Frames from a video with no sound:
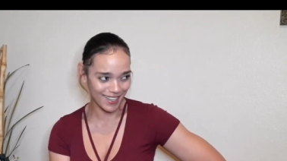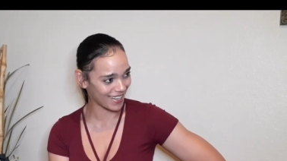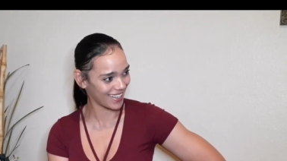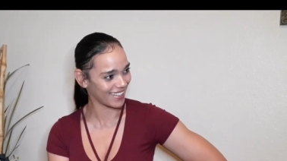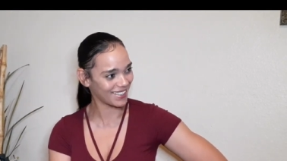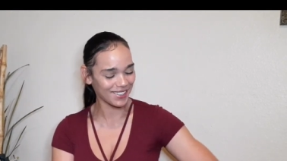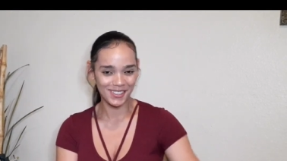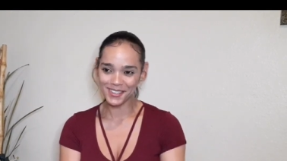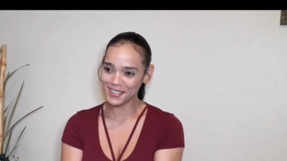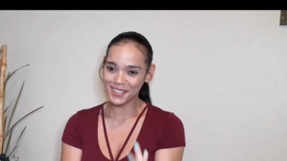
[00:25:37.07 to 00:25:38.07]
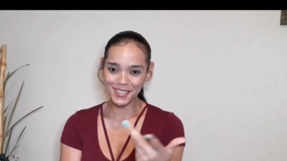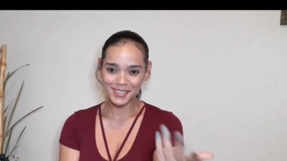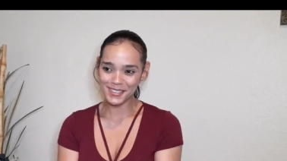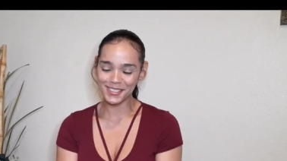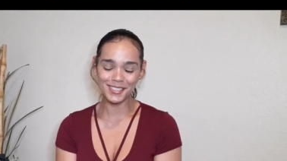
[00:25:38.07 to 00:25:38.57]
Like,
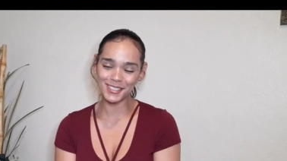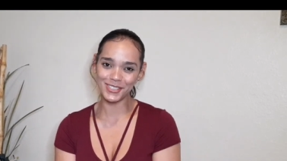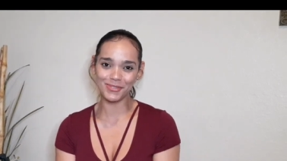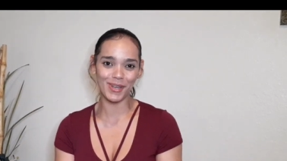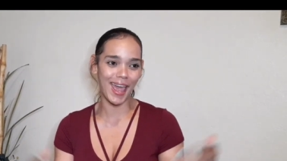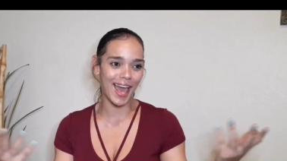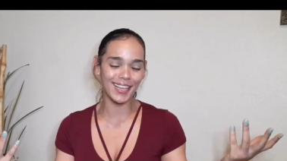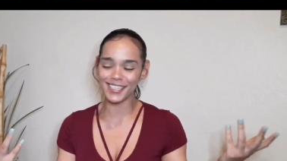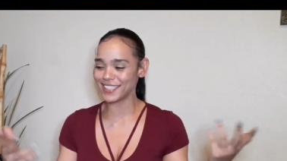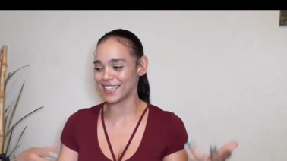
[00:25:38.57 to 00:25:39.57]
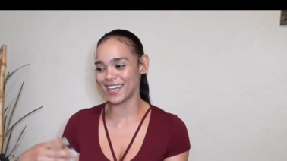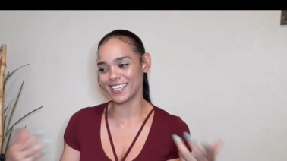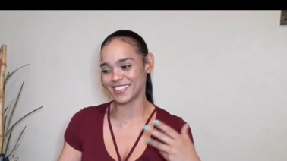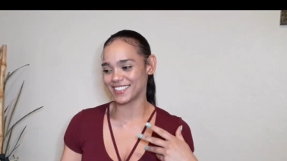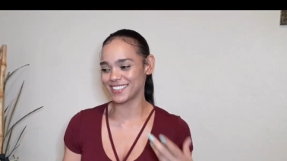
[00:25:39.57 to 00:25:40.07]
this is just reality.
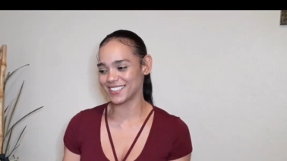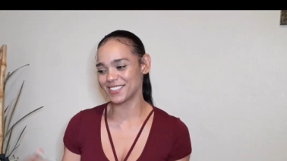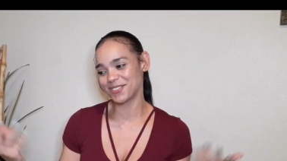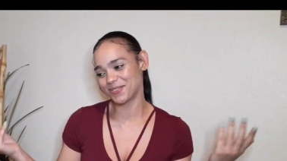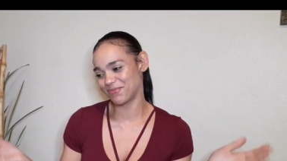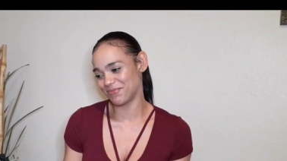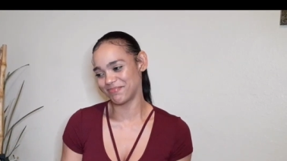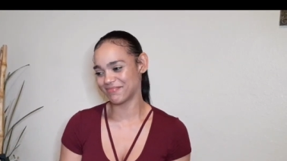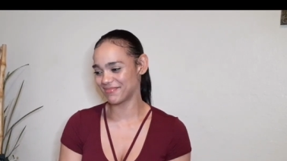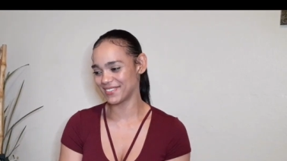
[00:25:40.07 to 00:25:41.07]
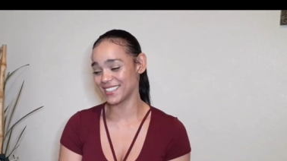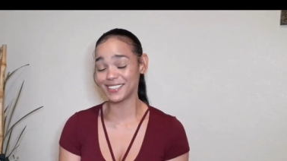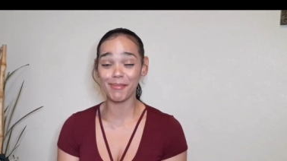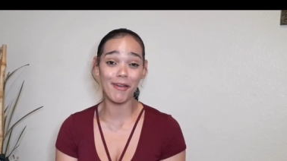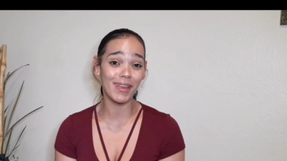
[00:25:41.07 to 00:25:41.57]
Like, this is this
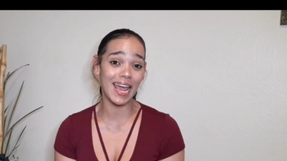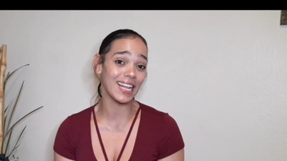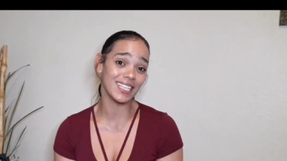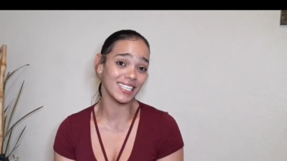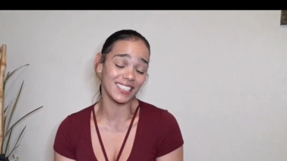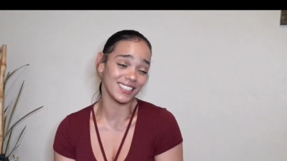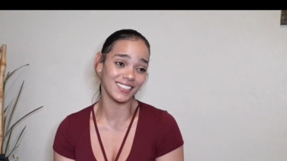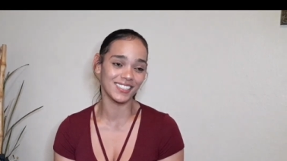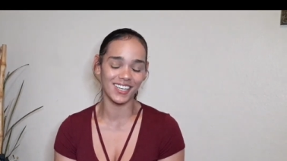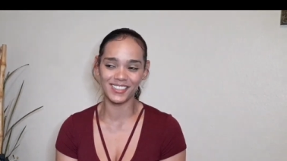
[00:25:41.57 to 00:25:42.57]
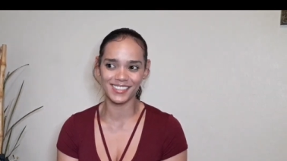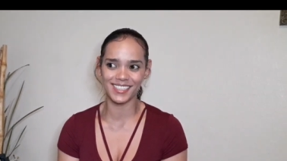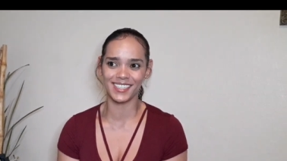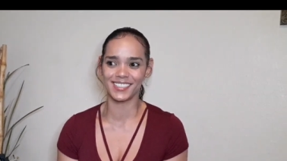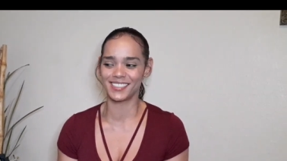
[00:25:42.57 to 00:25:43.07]
is my reality. You know, it's
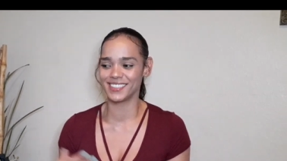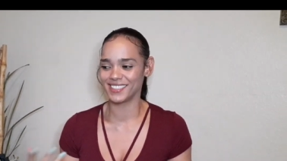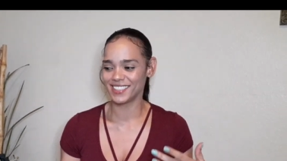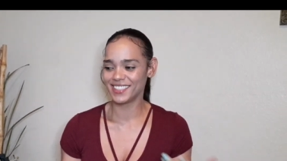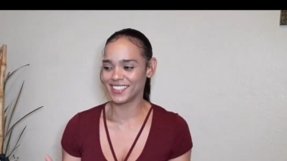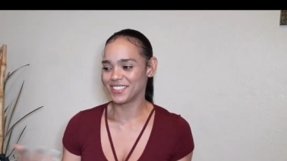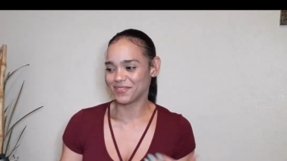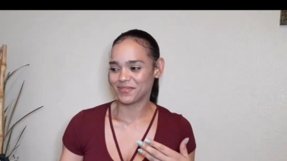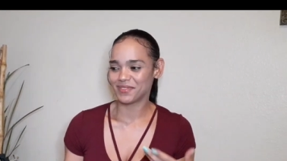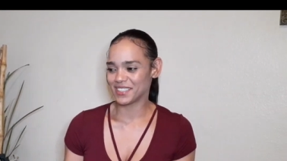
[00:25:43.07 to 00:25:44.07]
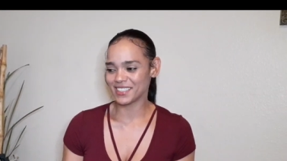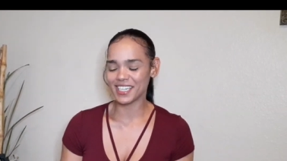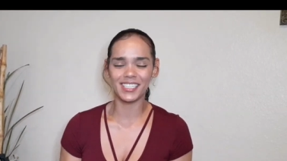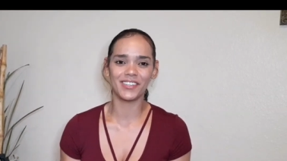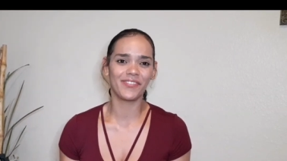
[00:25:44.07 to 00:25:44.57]
not gonna it's
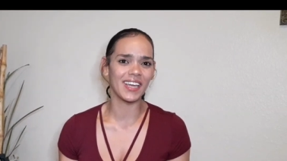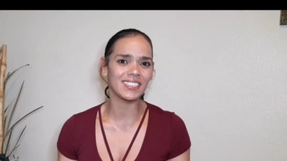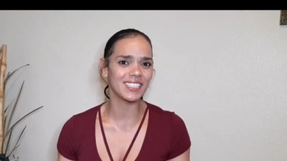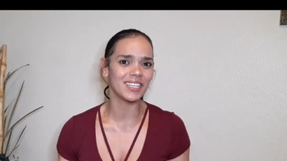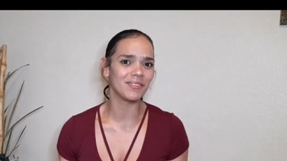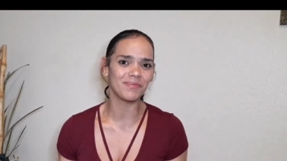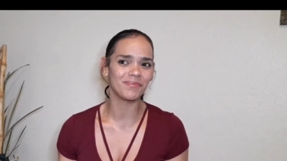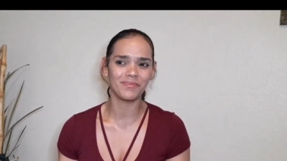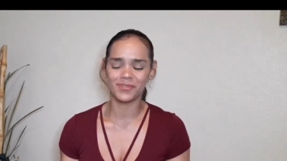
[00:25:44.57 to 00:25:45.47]
not gonna affect him.